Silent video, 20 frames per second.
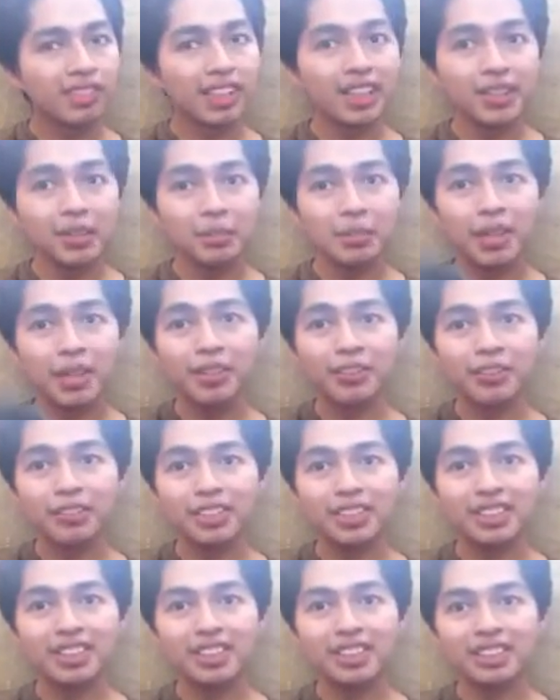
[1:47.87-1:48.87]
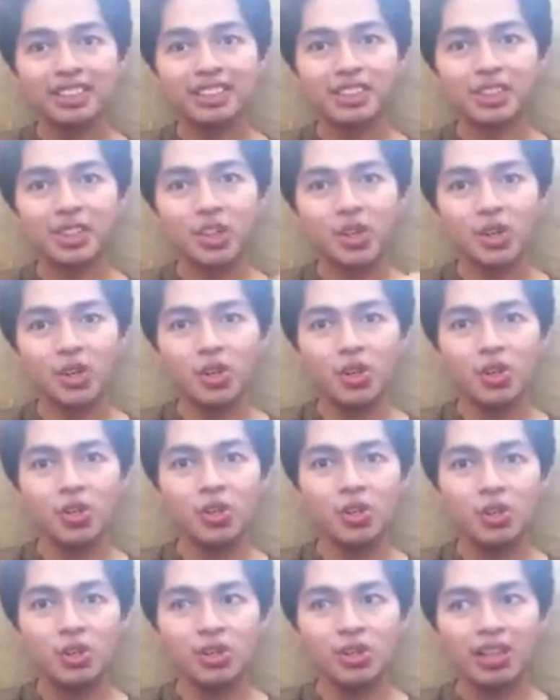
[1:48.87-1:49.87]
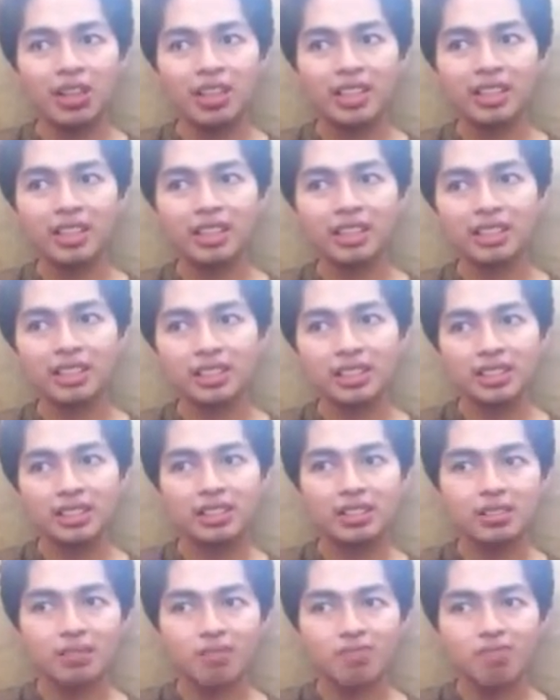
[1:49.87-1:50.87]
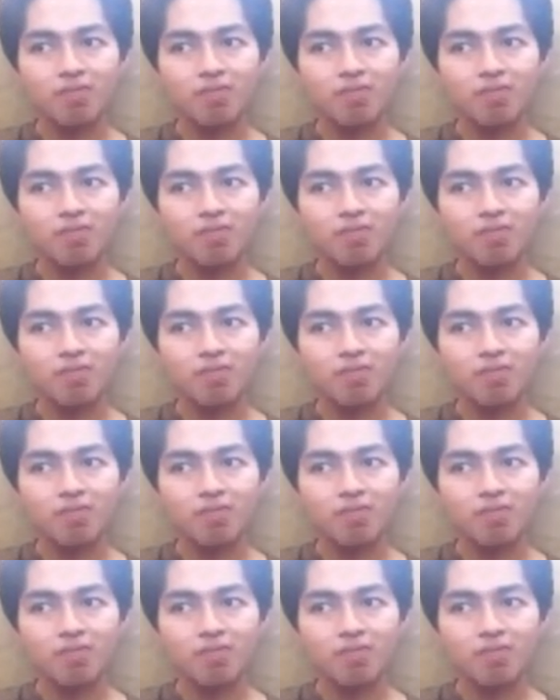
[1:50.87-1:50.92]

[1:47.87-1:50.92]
I don't know, but I don't feel good, so I guess.